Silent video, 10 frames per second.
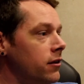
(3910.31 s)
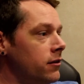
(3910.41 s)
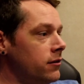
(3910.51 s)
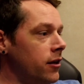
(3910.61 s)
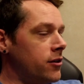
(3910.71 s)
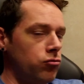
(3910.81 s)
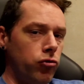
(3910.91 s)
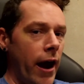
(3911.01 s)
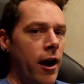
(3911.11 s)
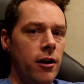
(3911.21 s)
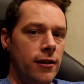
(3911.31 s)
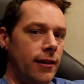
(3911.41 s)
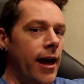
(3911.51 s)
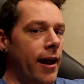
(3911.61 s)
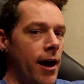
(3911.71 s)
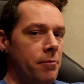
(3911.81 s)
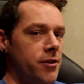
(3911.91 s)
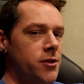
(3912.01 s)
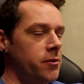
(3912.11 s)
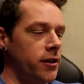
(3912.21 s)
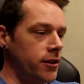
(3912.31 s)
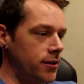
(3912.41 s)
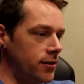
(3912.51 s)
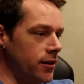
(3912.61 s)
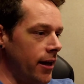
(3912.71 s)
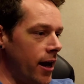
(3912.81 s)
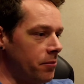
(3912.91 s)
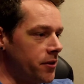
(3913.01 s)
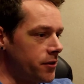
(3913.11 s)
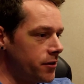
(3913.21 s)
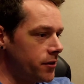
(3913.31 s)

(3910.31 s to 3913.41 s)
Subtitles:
it's rare that that happens, but it happens.